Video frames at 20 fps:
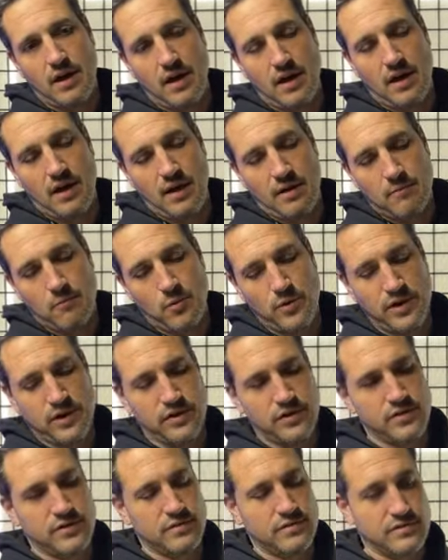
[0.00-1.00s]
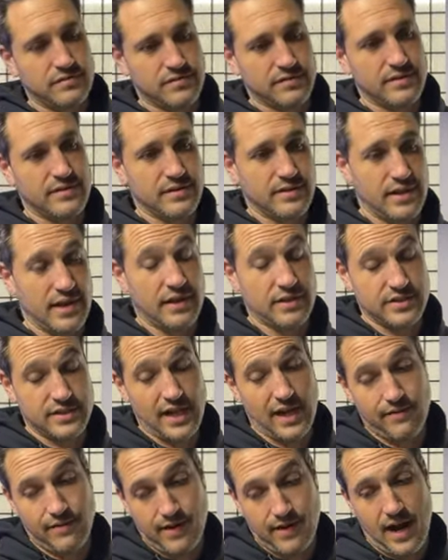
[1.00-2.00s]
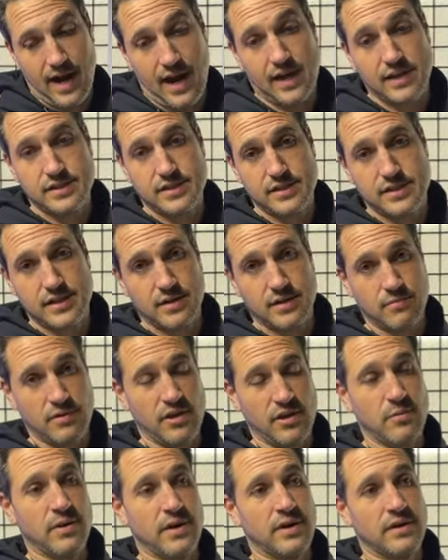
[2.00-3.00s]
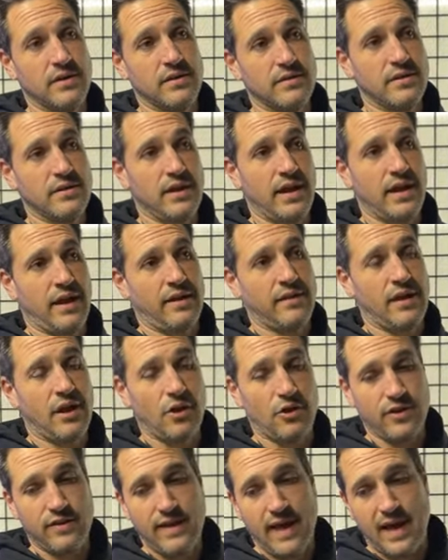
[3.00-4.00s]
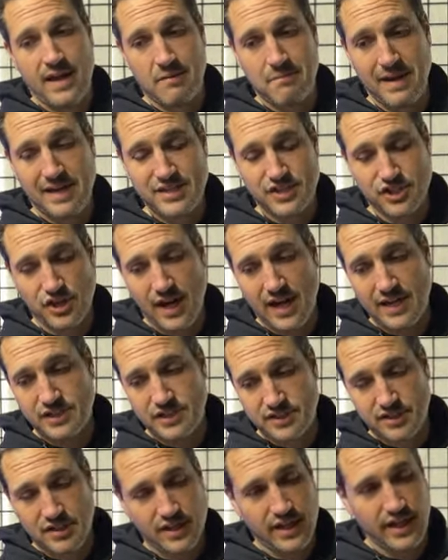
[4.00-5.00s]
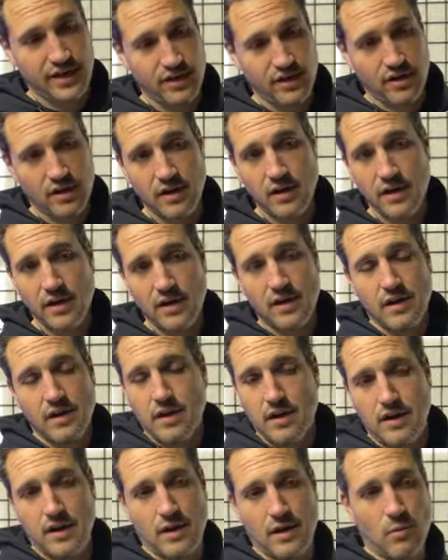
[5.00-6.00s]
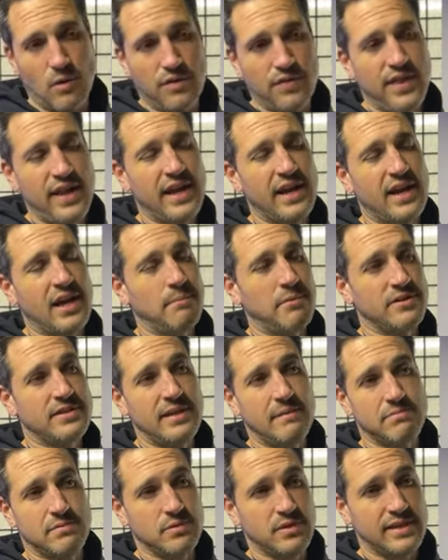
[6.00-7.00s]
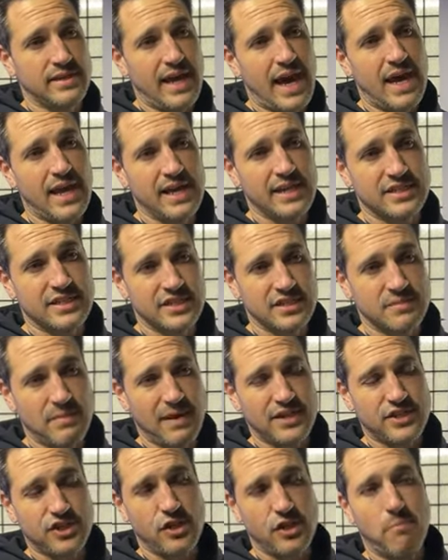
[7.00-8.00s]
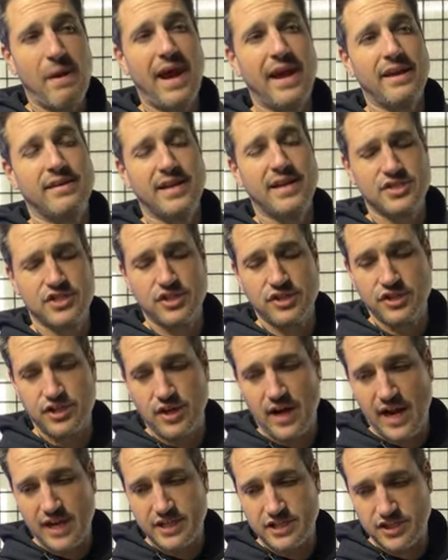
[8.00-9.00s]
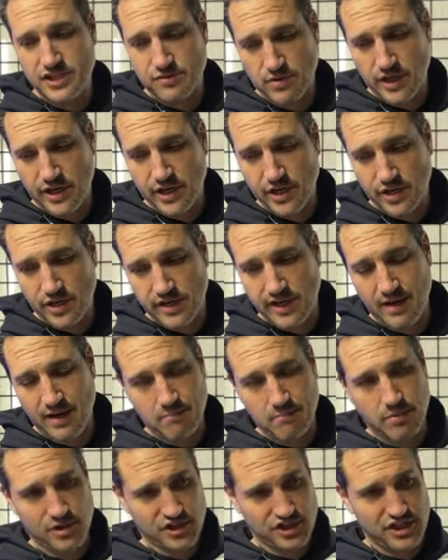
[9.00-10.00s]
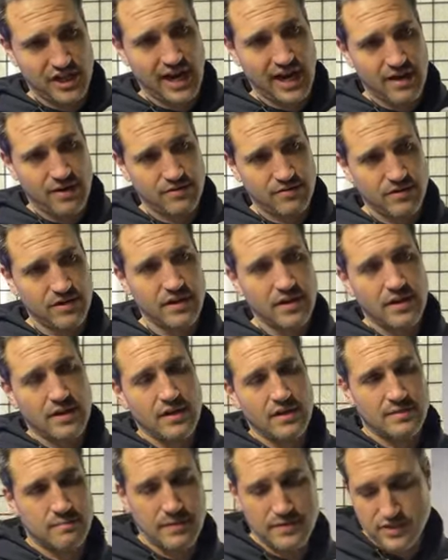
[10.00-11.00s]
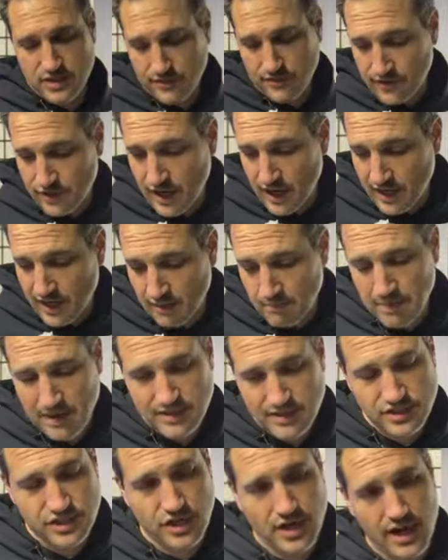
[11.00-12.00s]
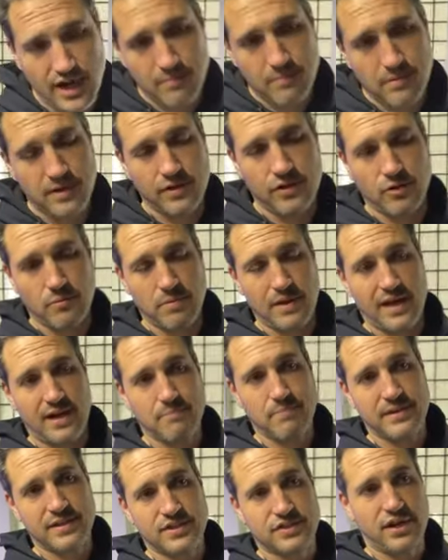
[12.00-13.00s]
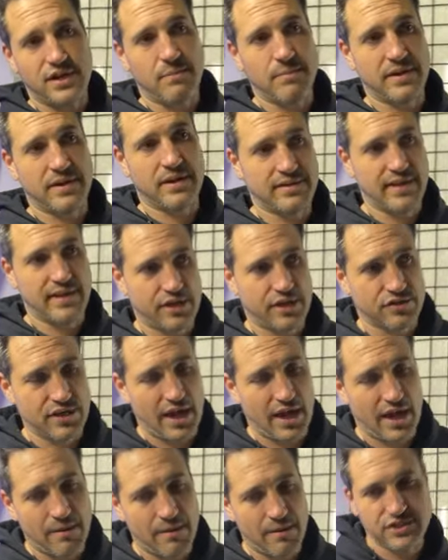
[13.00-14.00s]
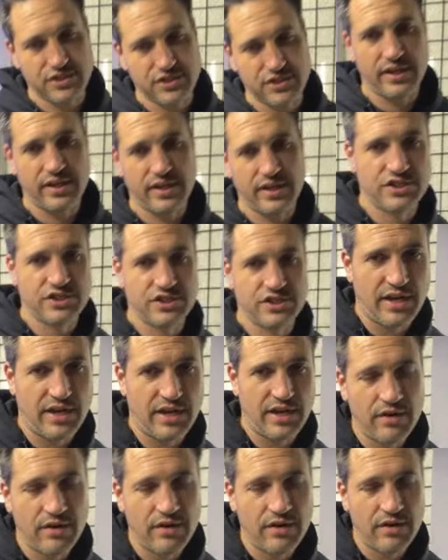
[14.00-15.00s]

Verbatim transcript: uh, will, it'll save your ass. It really will. And not only that, it makes your edges cleaner. Uh, one thing, a couple of tips with that is just make sure you pay attention to your edges really good. Get them pushed down, especially if you're not going to pinstripe and you don't plan on pinstriping it. Take your time, make sure the edges are down,